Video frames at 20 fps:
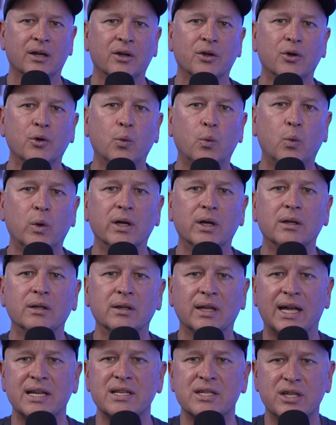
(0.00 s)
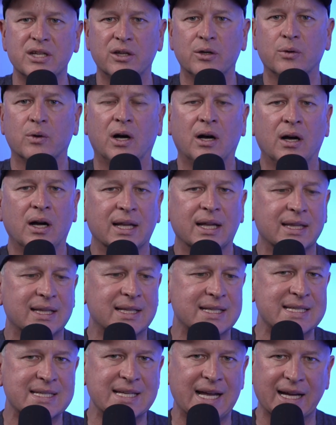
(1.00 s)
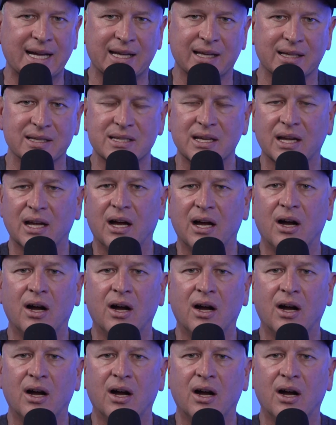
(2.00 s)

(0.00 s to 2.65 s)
who will lend to you on the seconds,